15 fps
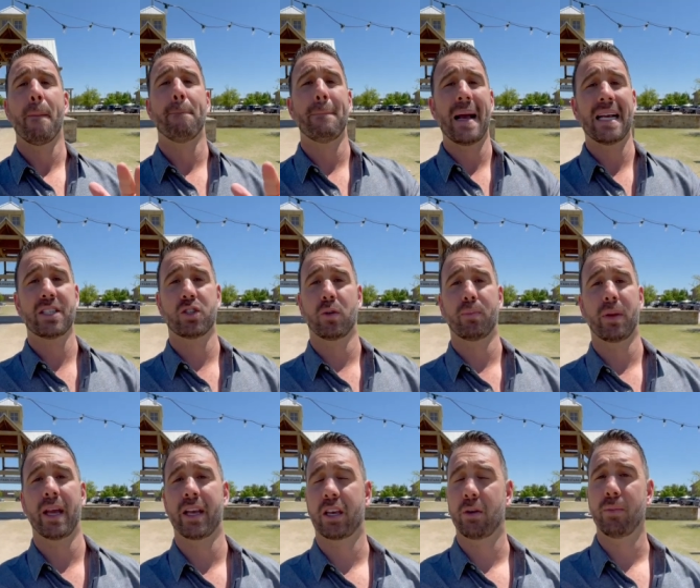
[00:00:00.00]
master
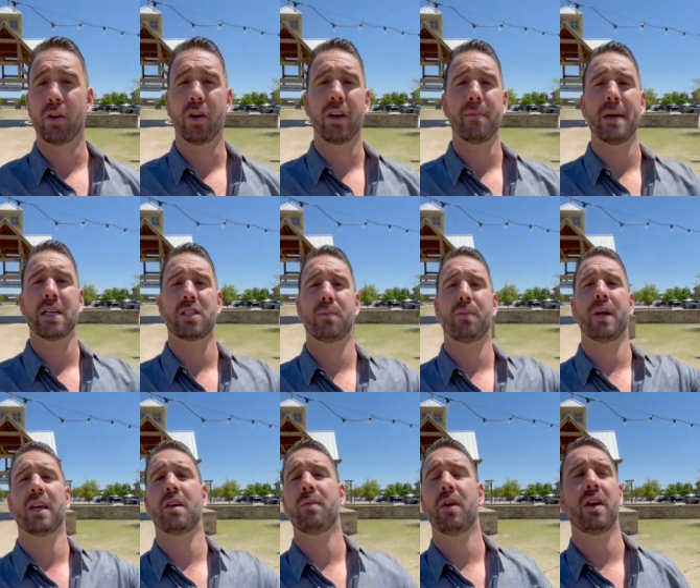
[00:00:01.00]
plan community
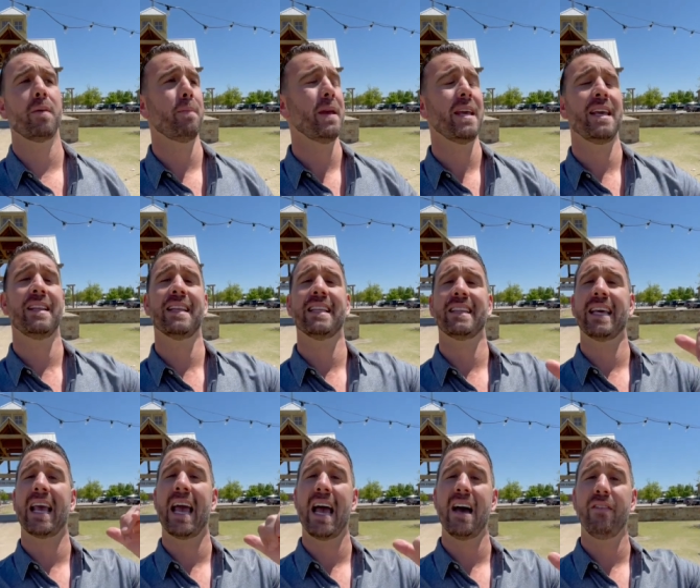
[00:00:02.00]
being that they
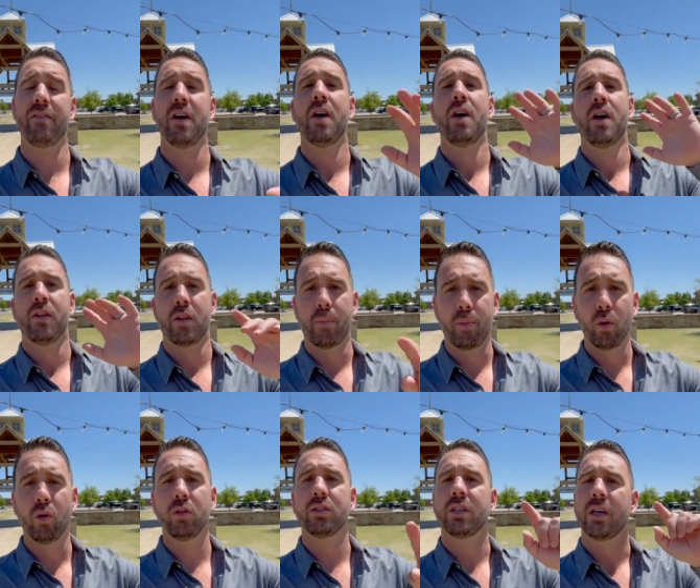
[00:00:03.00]
have the
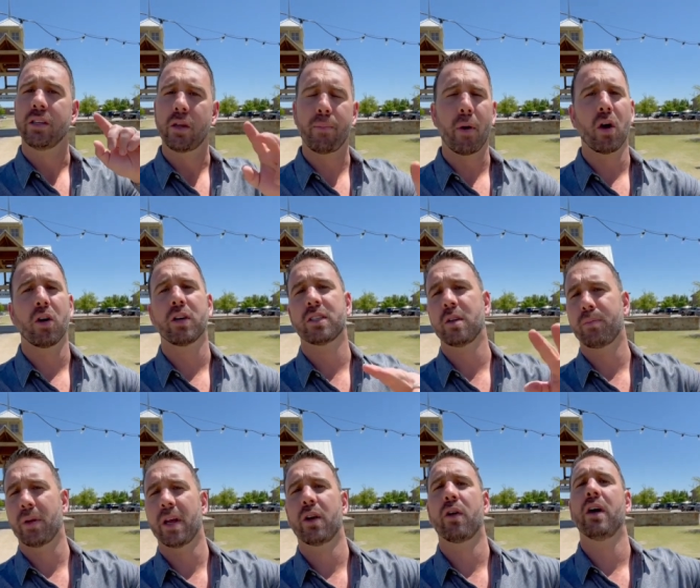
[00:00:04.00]
pools, the parks, the
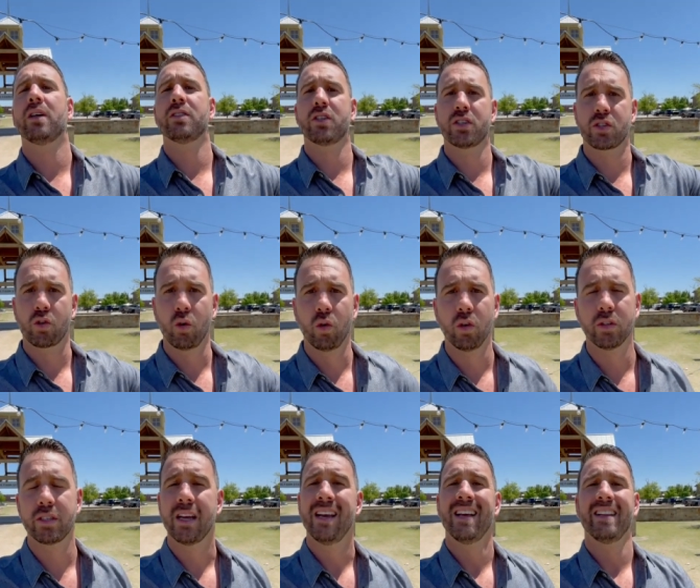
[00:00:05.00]
playgrounds, the
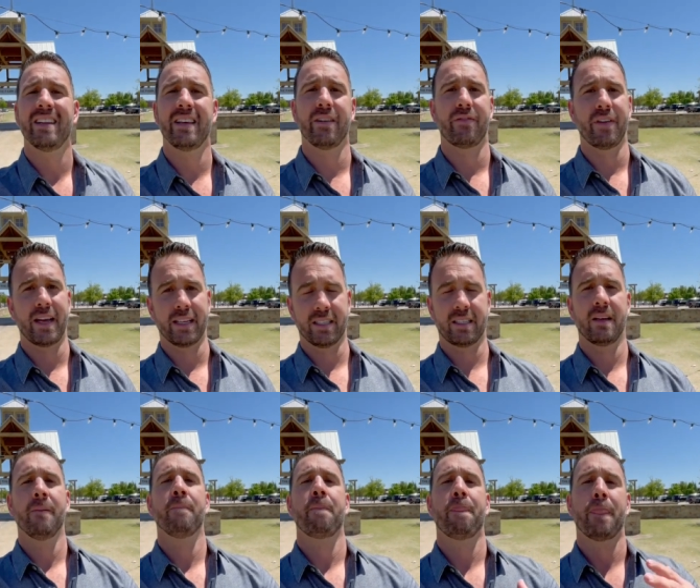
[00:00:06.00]
schools, the events,
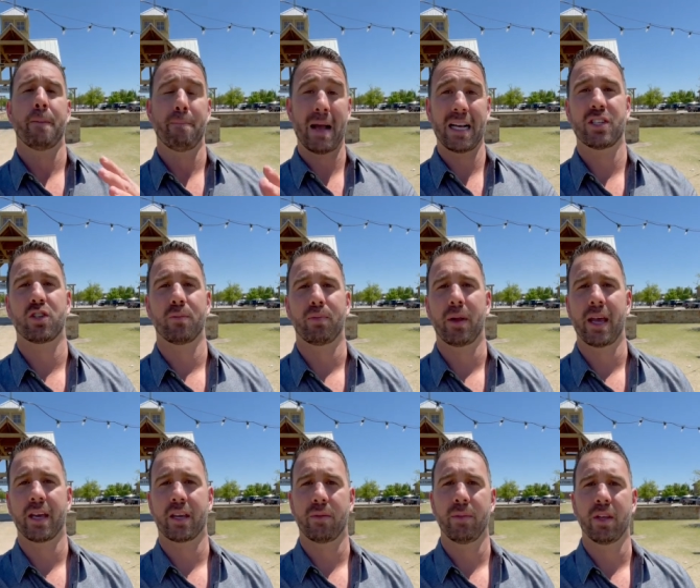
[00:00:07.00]
master
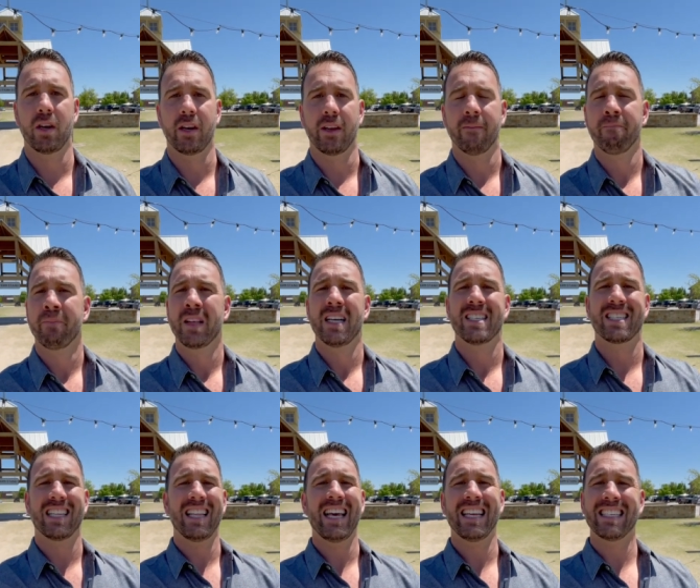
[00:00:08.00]
plan community.
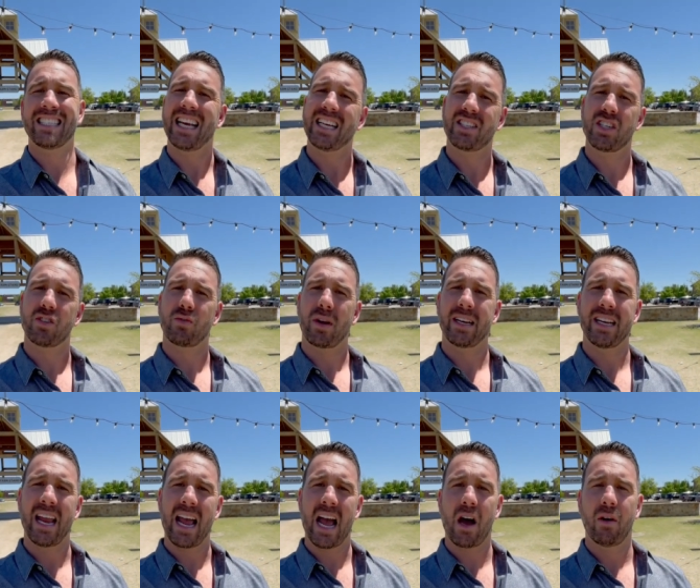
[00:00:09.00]
Celina, Texas right
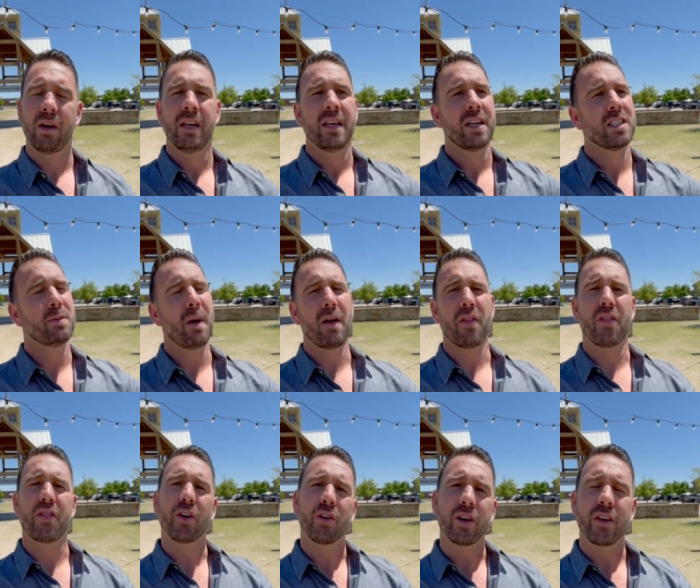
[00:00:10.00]
now is about
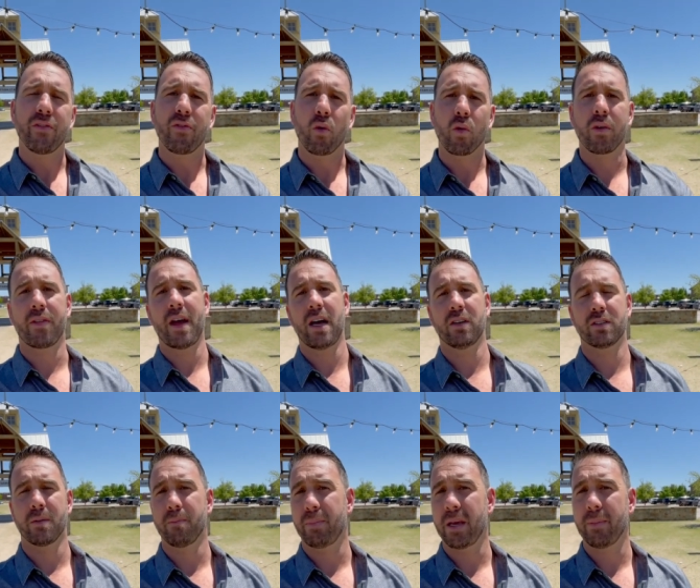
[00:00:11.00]

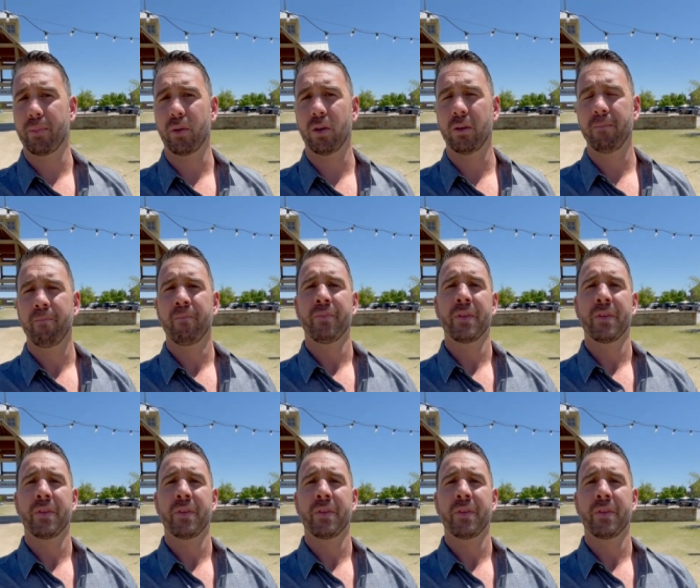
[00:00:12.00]
34,000 people.